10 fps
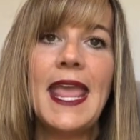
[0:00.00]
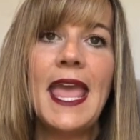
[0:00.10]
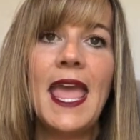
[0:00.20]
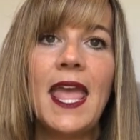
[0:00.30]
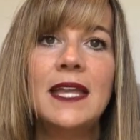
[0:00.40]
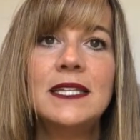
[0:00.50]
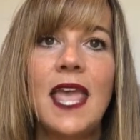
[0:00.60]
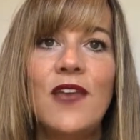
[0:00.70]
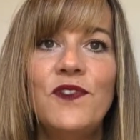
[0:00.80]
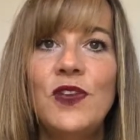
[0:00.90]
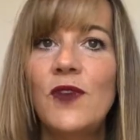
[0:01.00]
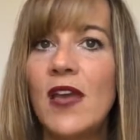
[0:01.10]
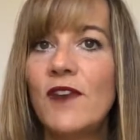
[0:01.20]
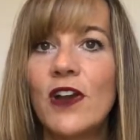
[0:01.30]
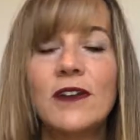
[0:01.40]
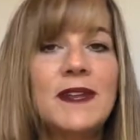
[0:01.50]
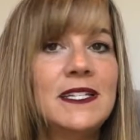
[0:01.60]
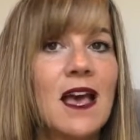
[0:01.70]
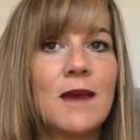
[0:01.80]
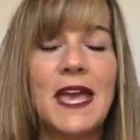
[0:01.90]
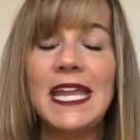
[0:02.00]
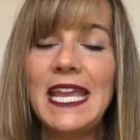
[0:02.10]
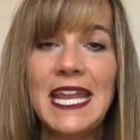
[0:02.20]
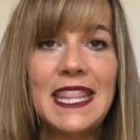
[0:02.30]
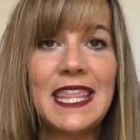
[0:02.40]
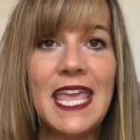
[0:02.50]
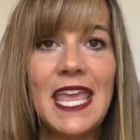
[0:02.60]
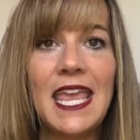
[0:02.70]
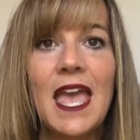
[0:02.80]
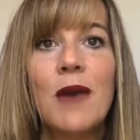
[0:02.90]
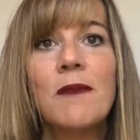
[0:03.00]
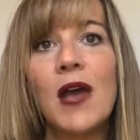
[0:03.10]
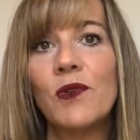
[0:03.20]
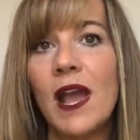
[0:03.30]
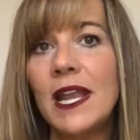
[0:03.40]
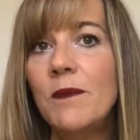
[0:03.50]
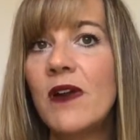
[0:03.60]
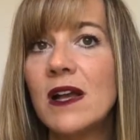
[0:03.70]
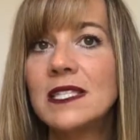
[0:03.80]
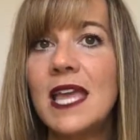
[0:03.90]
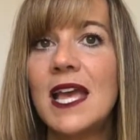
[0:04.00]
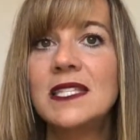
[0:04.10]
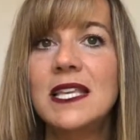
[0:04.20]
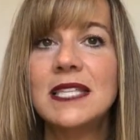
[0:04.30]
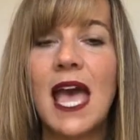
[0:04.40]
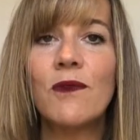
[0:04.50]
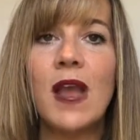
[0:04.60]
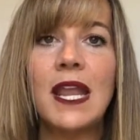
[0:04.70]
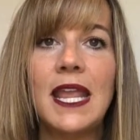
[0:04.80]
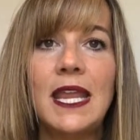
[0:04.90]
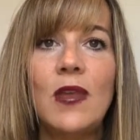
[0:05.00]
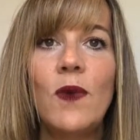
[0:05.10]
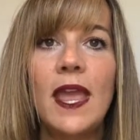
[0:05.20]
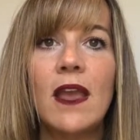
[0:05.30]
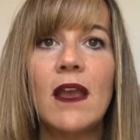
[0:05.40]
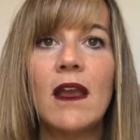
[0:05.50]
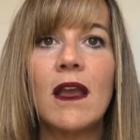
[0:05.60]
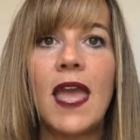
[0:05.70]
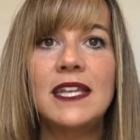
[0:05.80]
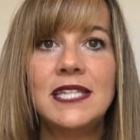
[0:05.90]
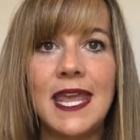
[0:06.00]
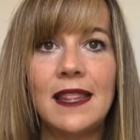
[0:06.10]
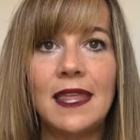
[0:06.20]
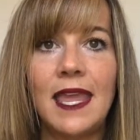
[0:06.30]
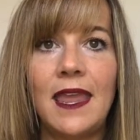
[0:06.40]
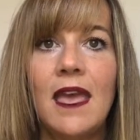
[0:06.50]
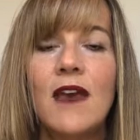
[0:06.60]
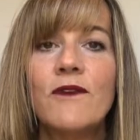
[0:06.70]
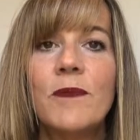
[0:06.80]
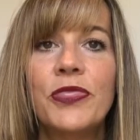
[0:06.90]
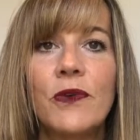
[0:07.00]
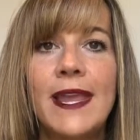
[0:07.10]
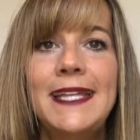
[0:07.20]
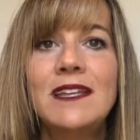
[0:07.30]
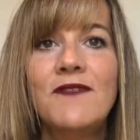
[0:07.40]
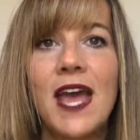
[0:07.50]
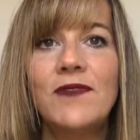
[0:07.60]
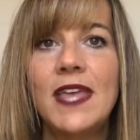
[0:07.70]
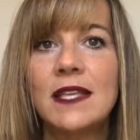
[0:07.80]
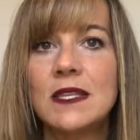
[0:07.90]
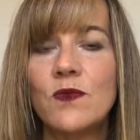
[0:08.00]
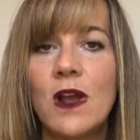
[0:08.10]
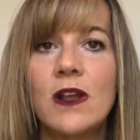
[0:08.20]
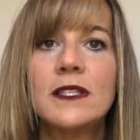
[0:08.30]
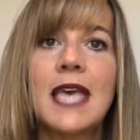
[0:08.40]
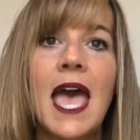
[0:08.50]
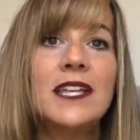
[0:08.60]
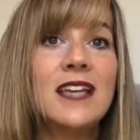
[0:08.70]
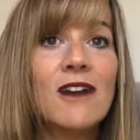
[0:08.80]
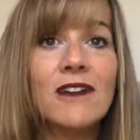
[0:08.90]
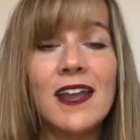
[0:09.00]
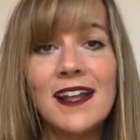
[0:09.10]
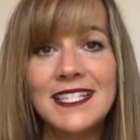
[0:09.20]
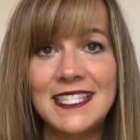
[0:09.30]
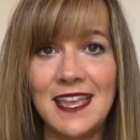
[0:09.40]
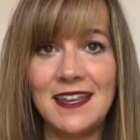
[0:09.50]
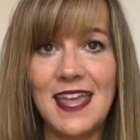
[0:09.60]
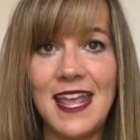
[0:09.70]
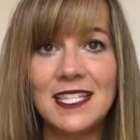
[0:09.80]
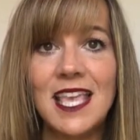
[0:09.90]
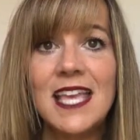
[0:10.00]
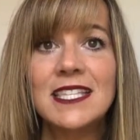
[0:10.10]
And if you have heard me talk about anything, my writing process is I write anywhere daily from 3,000 to 5,000 words. I don't write on Sundays.